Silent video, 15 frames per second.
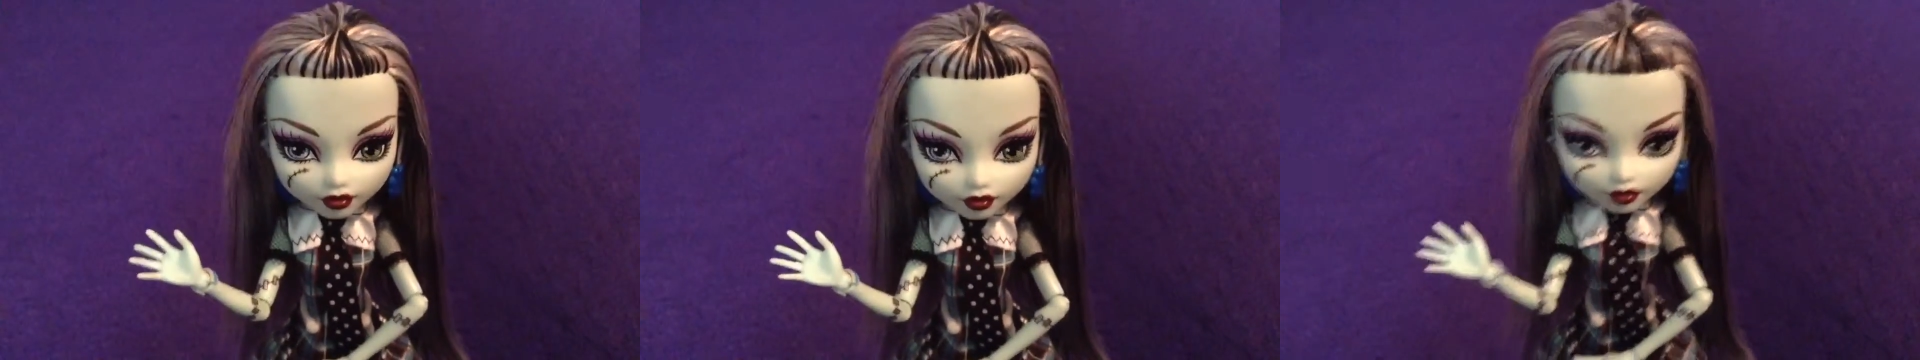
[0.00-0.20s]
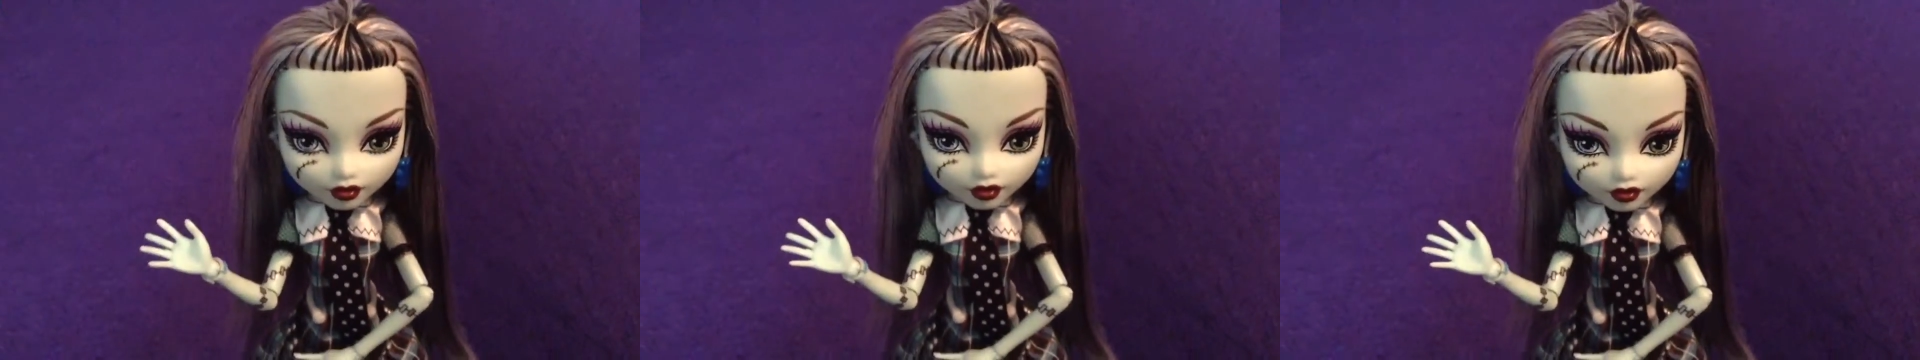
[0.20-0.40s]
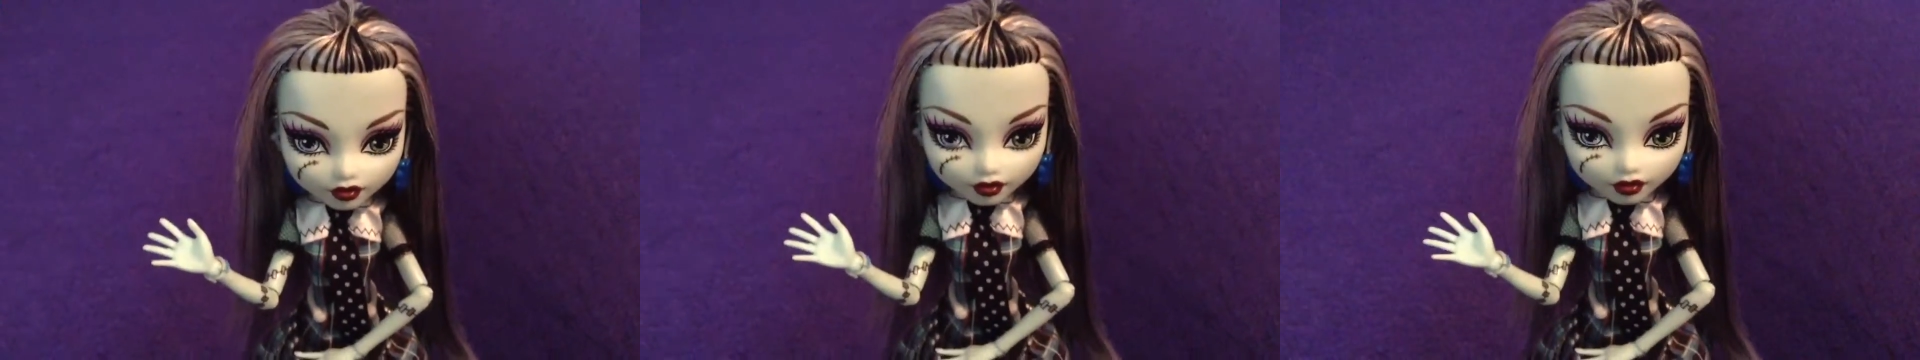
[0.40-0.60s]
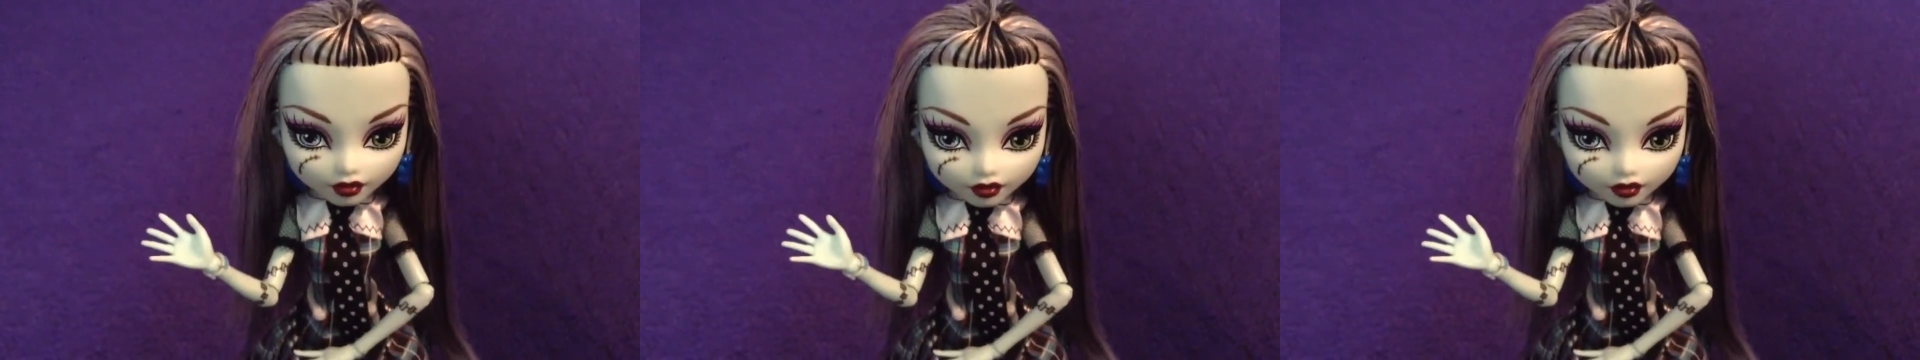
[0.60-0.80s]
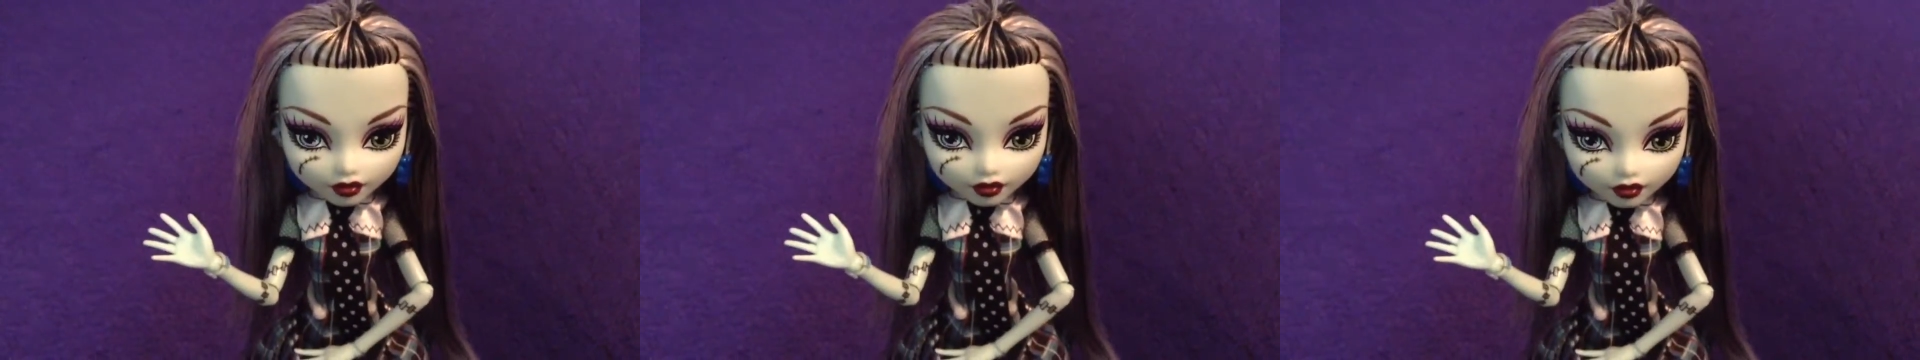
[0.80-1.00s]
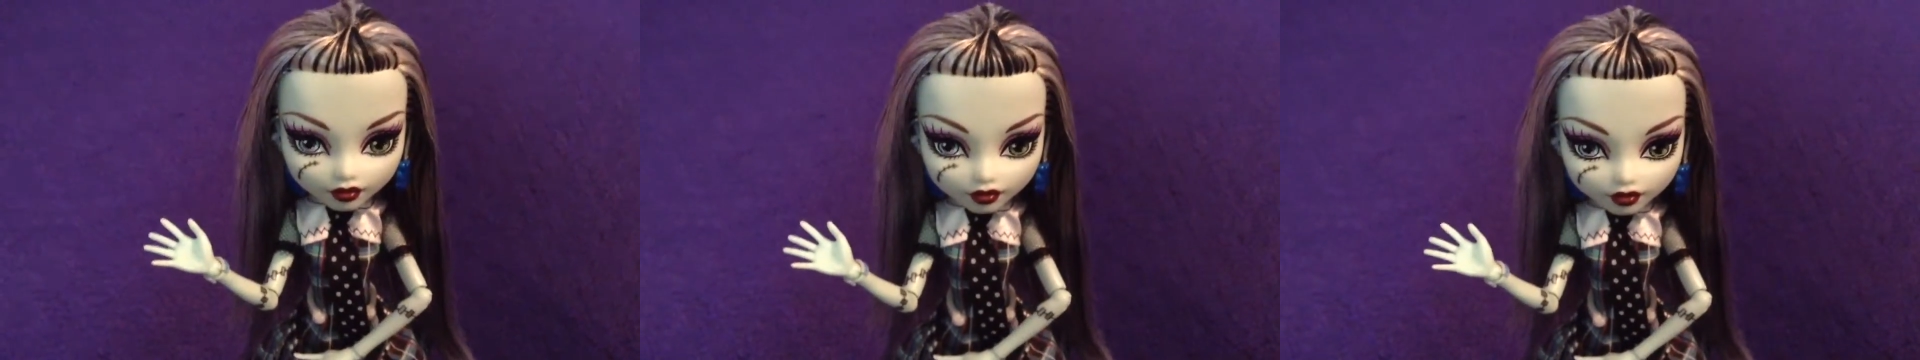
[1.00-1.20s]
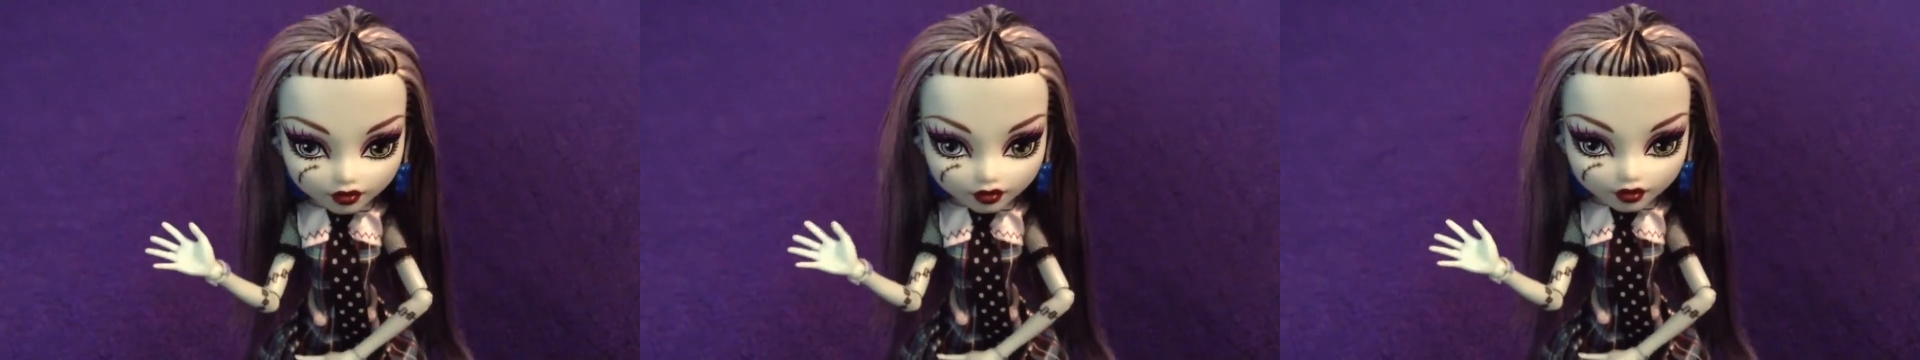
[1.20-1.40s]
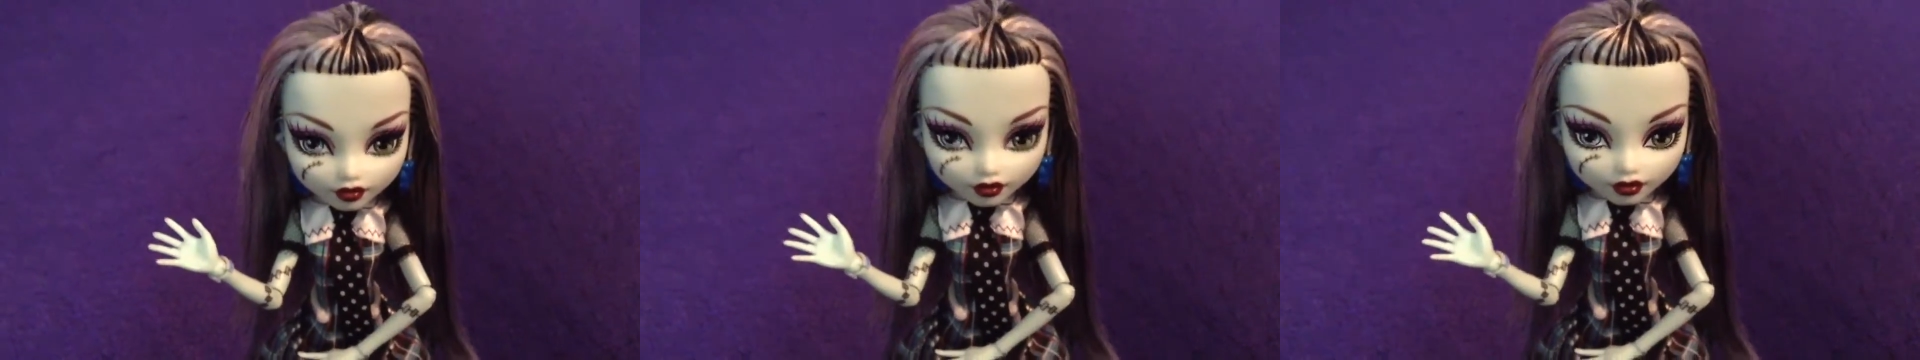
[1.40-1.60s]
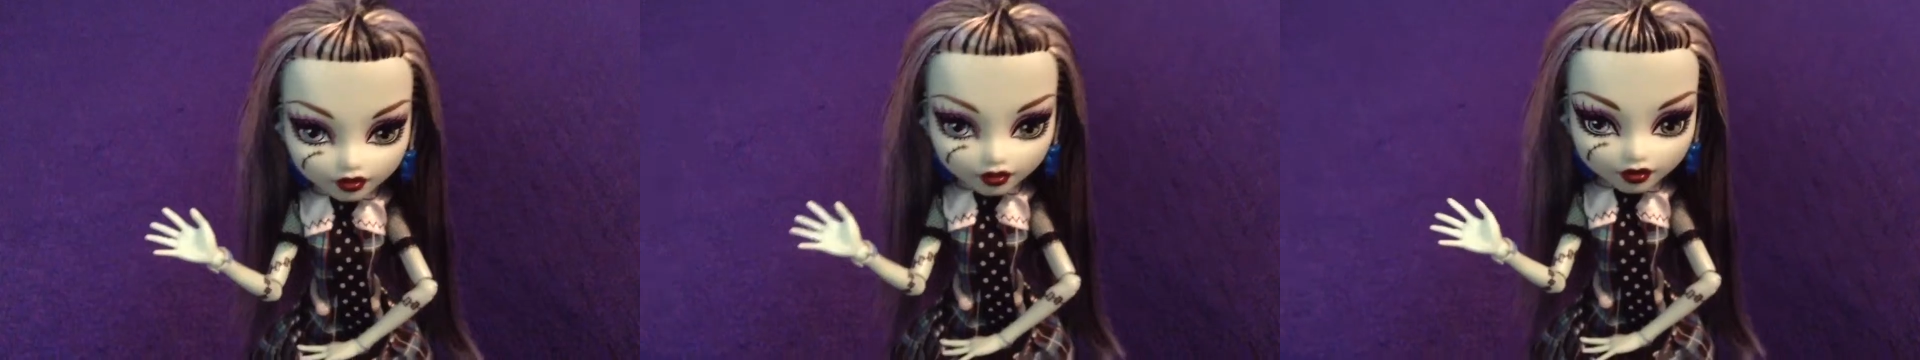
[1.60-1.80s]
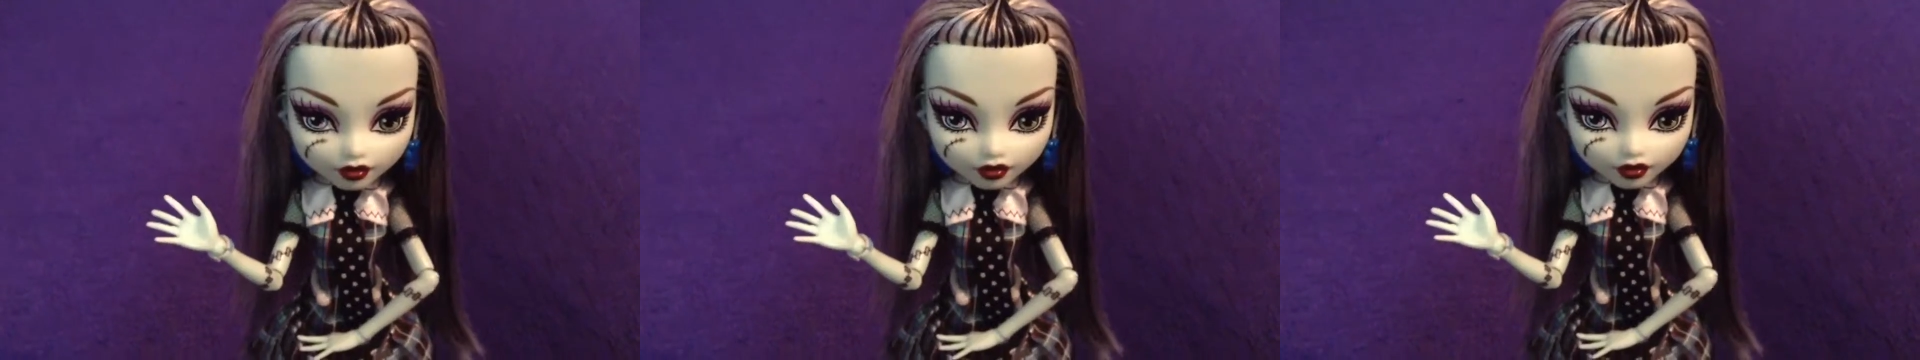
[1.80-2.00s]
line back in like
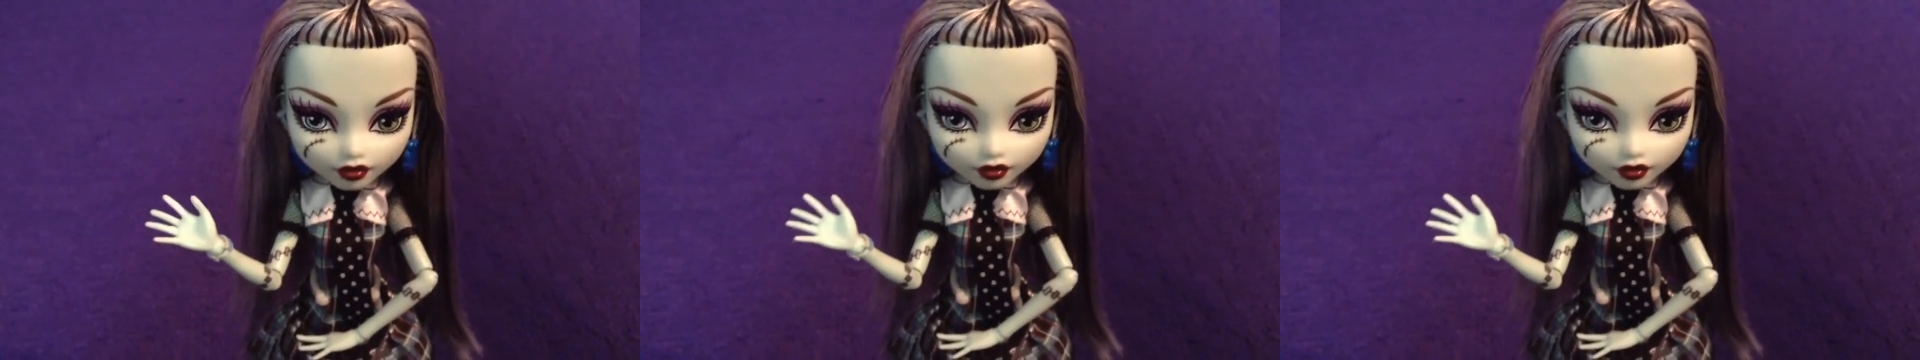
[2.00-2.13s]
2010